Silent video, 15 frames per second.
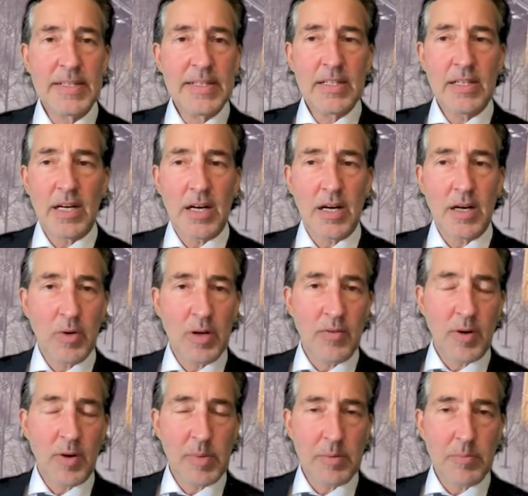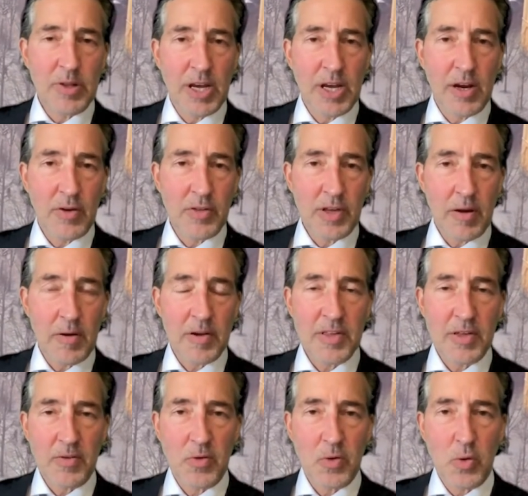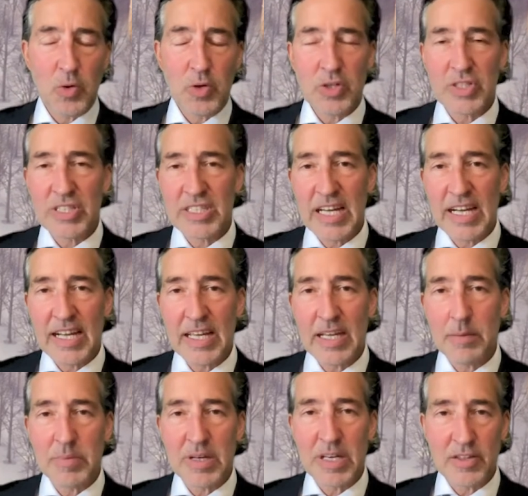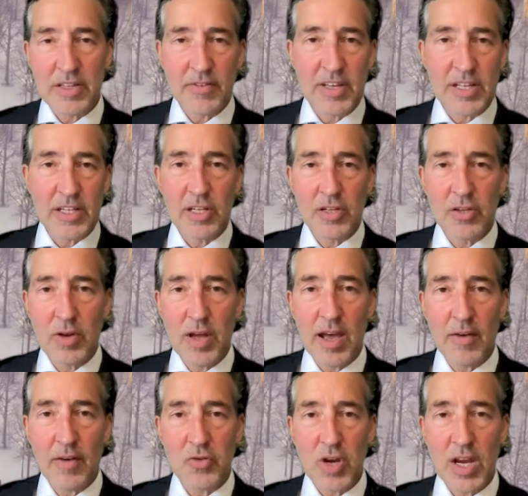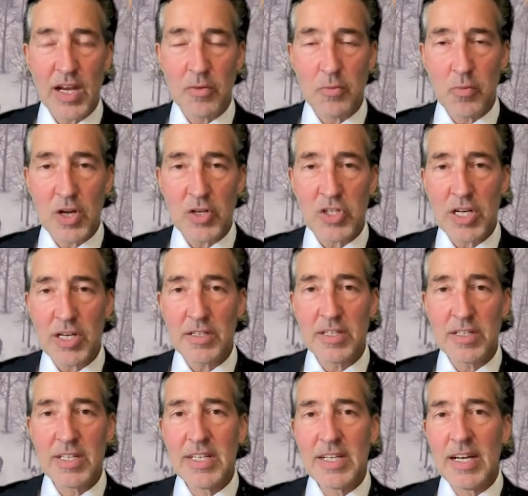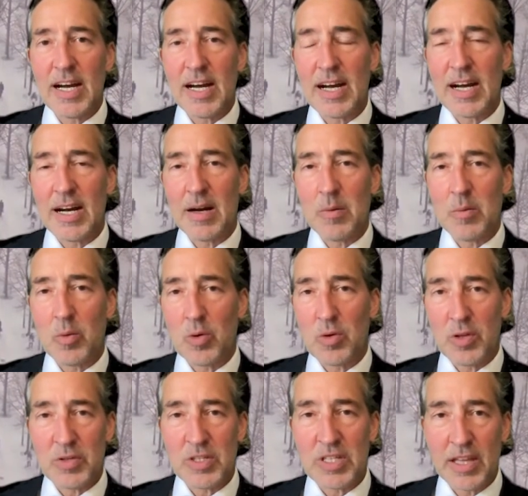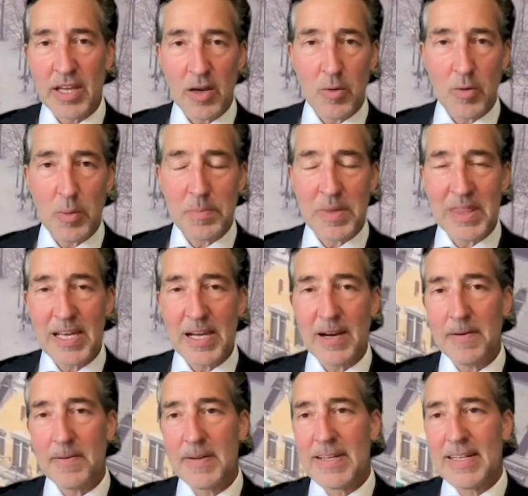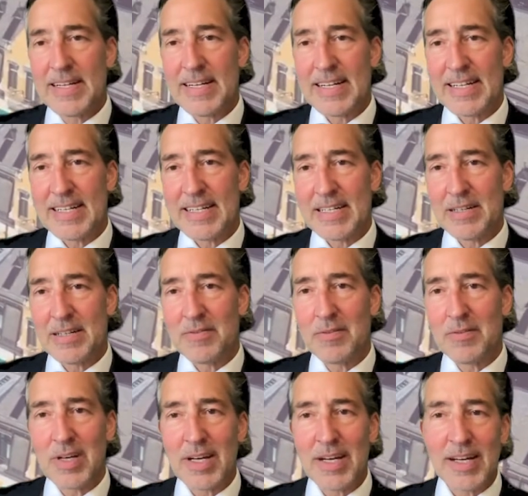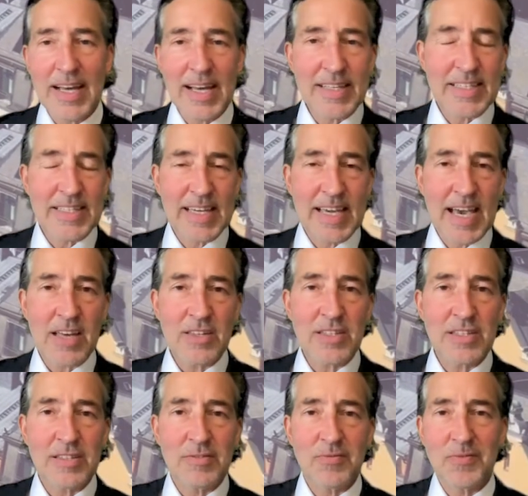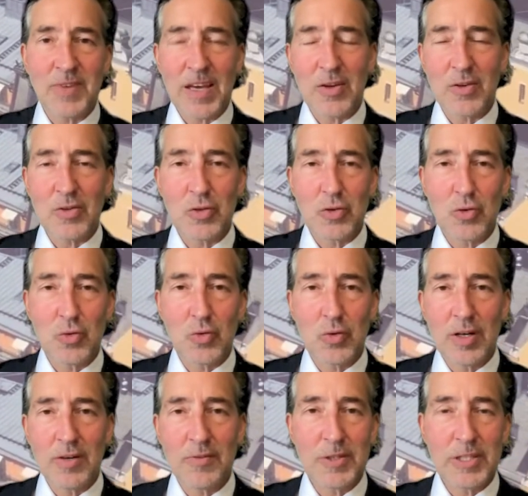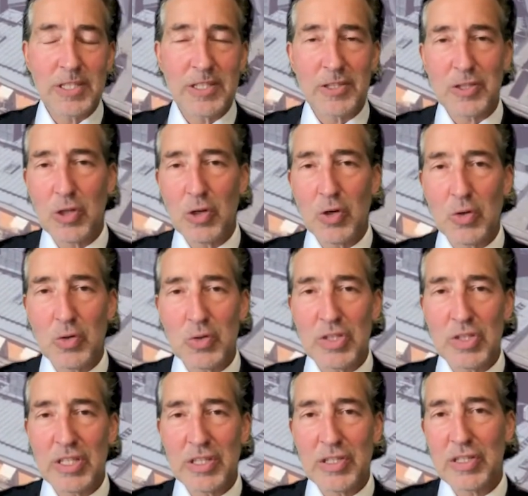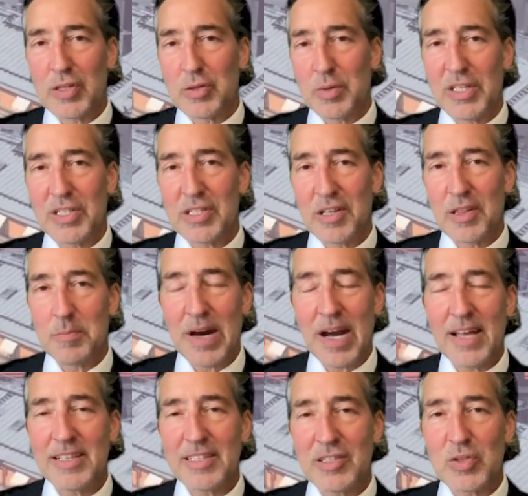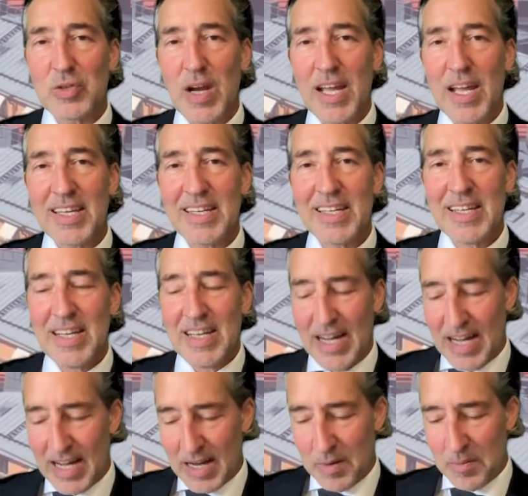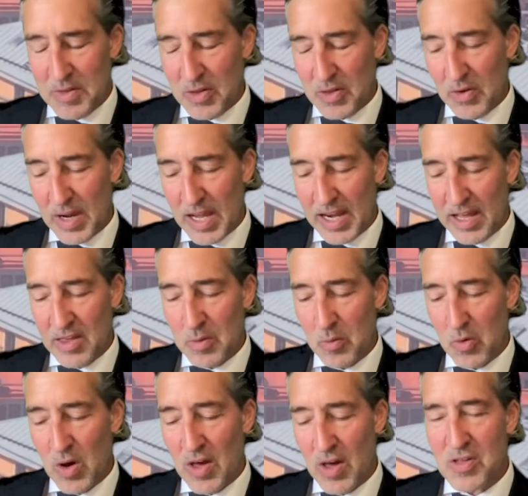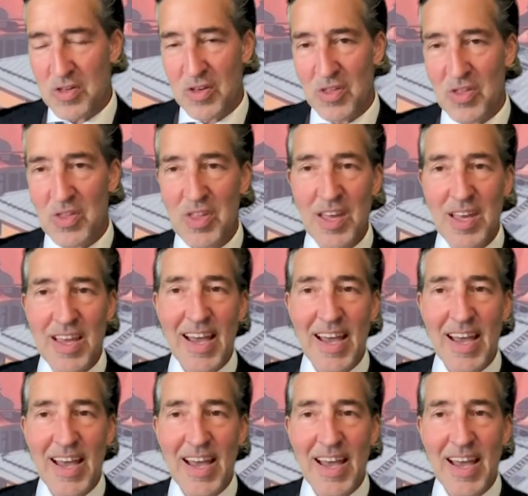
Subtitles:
One of our big players, Ericsson, of course, is getting hit because they continue to have trade in Russia, or they're selling equipment there. SAS failed to fully disclose the situation of the pilot strike, so they're getting some questions.